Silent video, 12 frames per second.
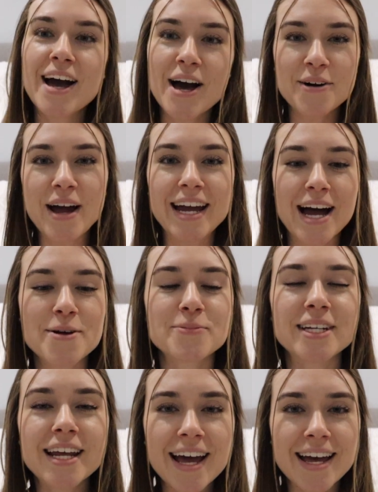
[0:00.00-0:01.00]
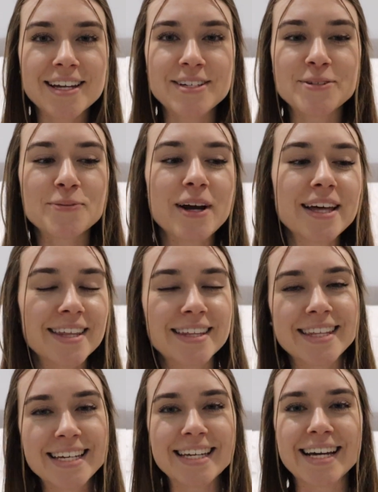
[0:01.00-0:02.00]
Okay, I'm gonna end
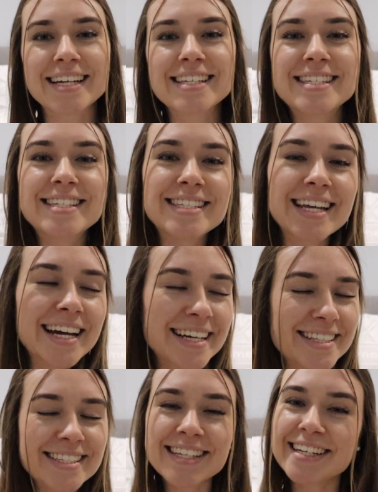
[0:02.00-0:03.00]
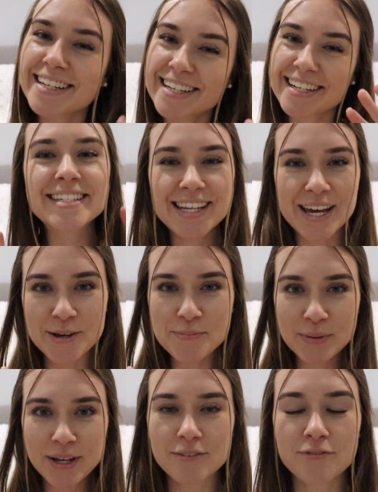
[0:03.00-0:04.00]
with the 6th
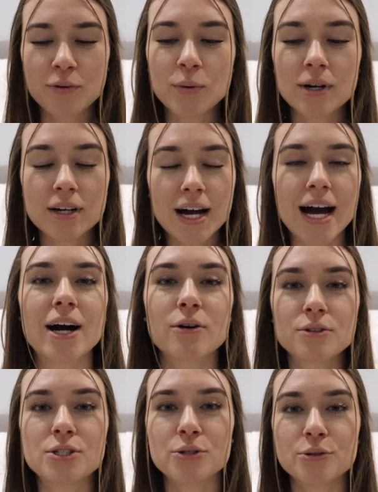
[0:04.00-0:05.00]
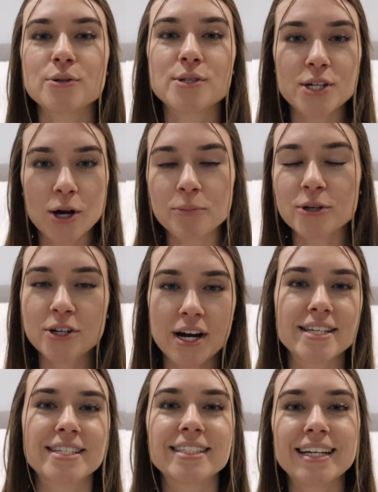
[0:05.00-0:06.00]
tip for how to stop
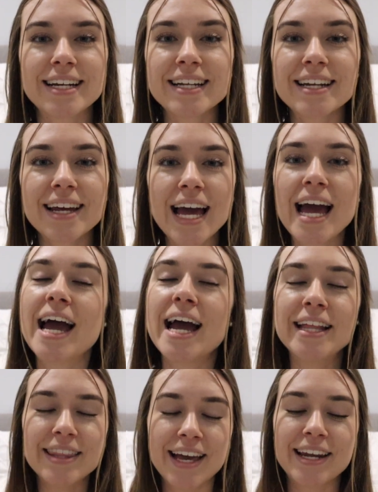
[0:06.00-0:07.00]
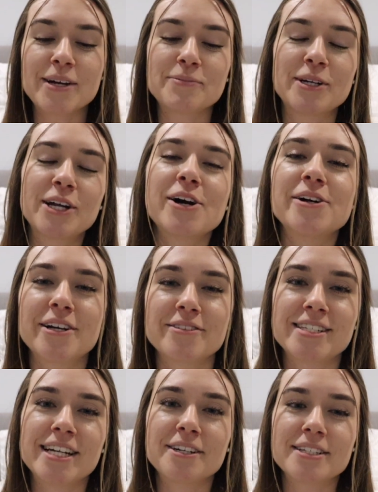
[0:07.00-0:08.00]
procrastinating, and then I'm gonna go
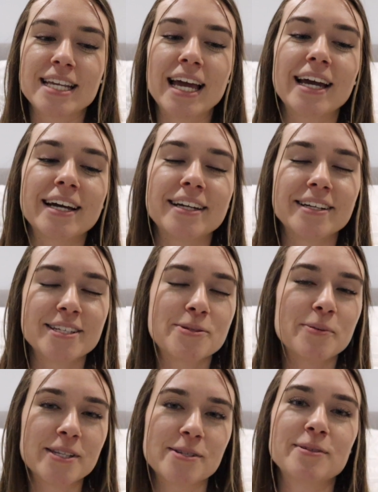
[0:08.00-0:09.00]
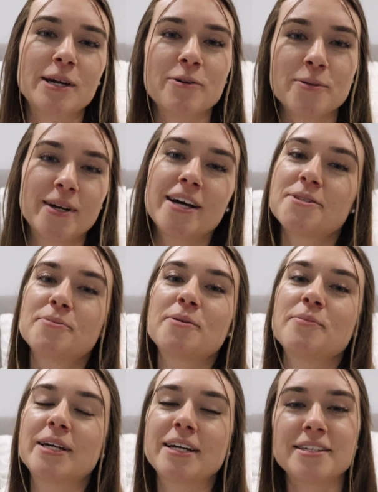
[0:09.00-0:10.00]
downstairs and spend some time with my
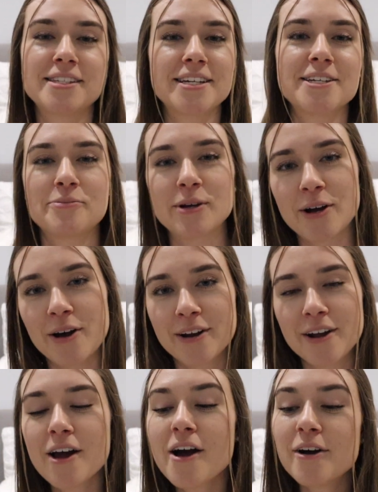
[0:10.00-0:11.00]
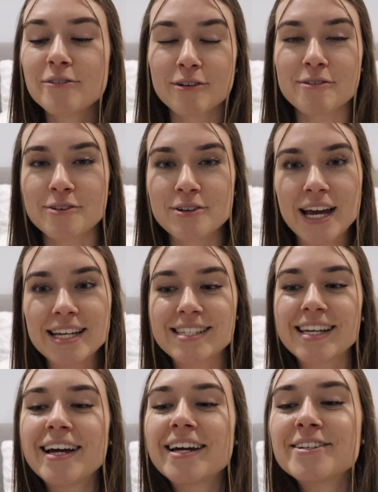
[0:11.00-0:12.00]
husband because he's been gone for a few
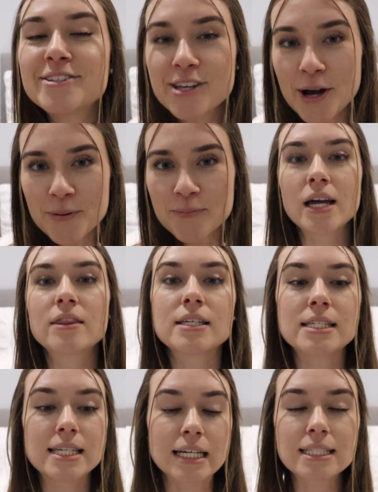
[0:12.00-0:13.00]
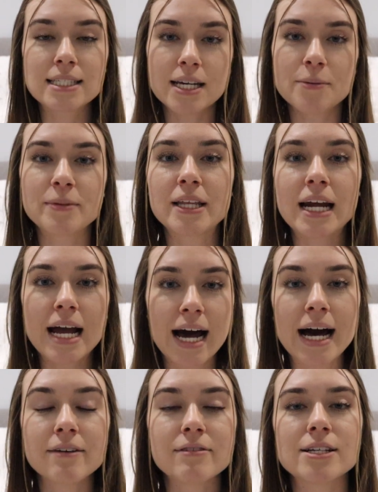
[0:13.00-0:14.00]
days. So the 6th tip that I
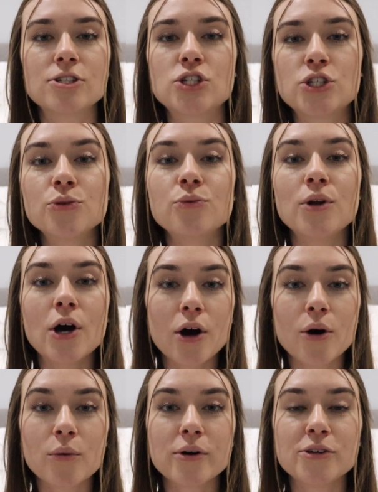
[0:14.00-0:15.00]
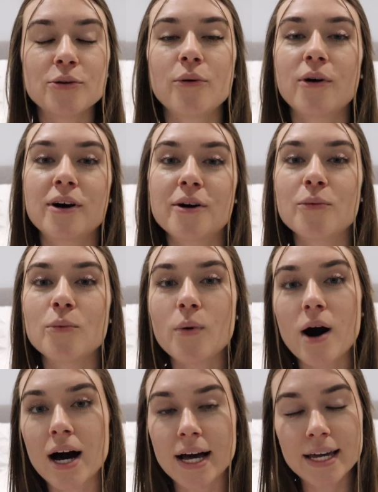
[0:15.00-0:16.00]
have is to know your
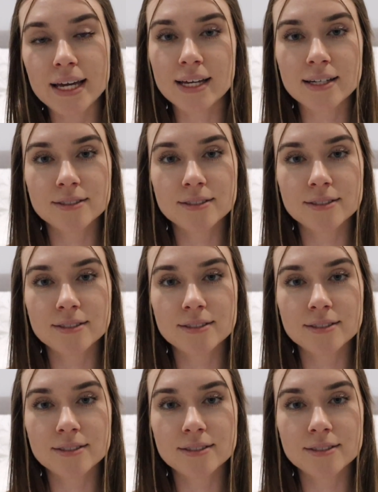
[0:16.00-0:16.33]
why.